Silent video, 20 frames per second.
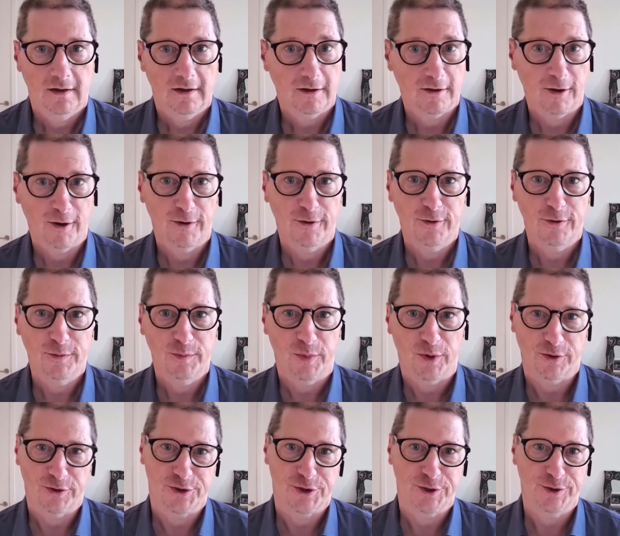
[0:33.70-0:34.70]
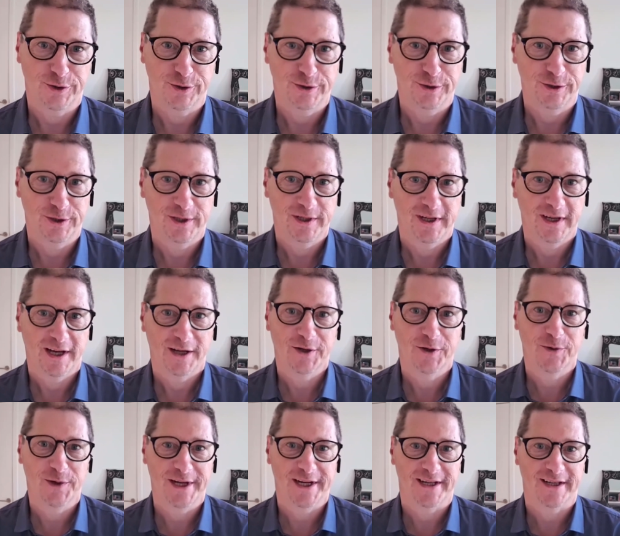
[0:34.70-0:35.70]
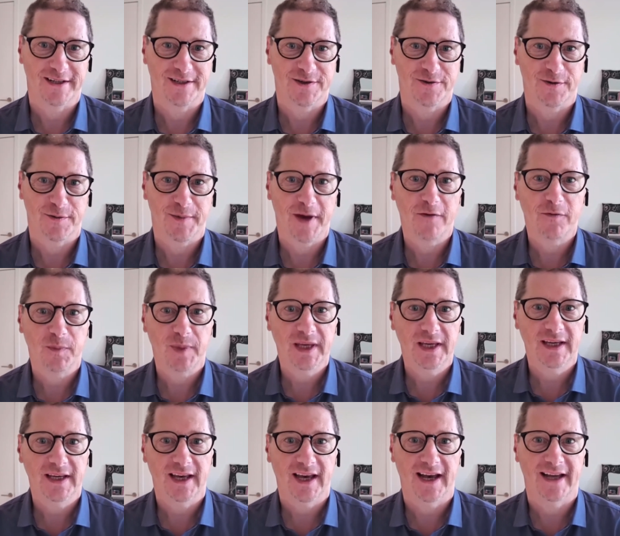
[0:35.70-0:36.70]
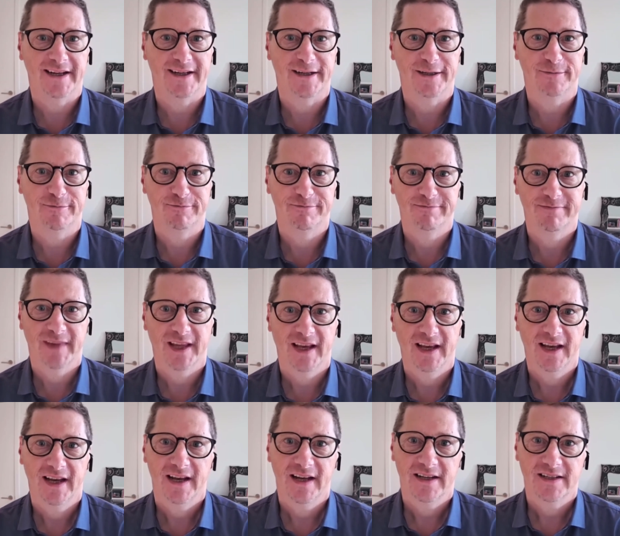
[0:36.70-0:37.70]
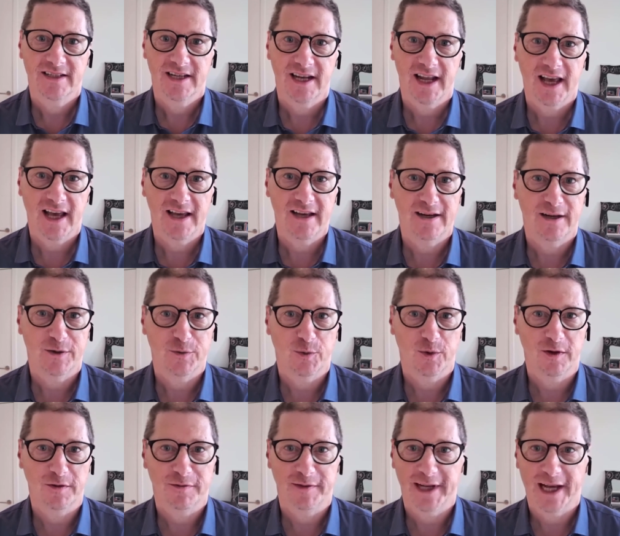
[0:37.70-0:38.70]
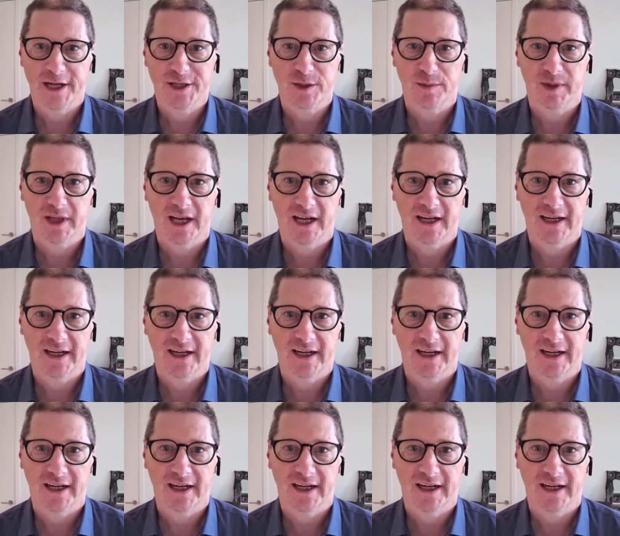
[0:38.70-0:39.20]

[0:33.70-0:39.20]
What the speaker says: Hello, bonjour, and greetings from FP Canada. Today on World Financial Planning